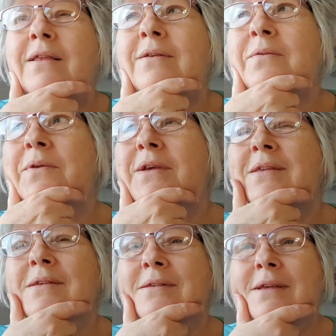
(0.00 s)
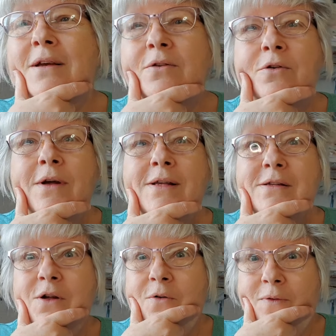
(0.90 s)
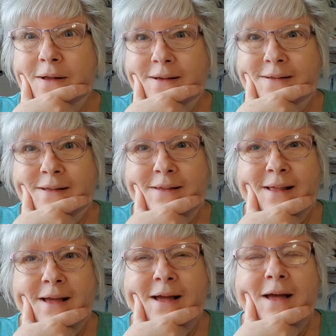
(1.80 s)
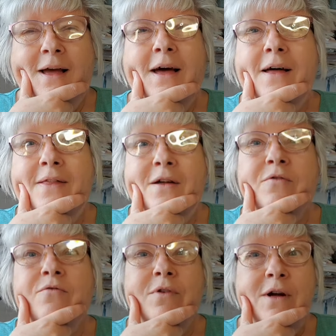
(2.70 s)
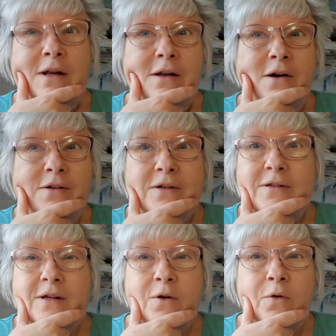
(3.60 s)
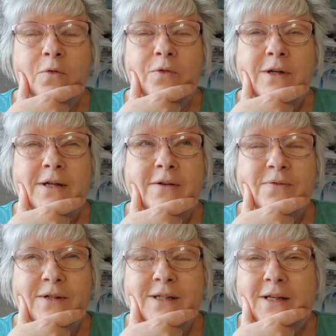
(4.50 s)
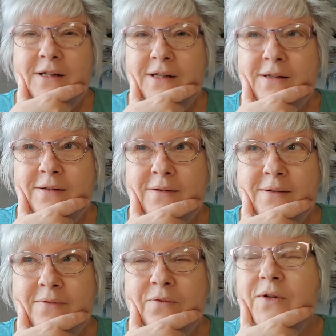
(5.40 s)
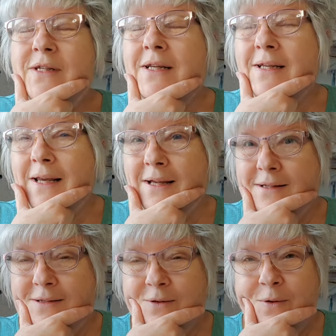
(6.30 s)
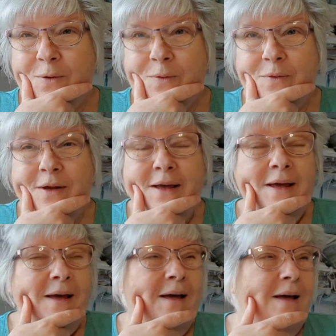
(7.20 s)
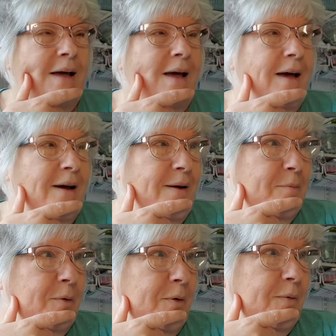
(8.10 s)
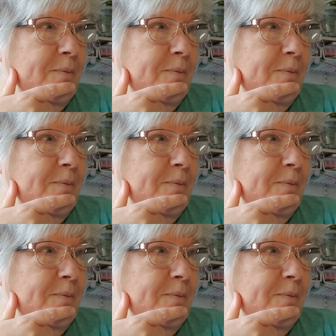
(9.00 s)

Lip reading: either 6 or 8 snowflakes in there, and they're really nice because they're called freestanding lace, it's called. But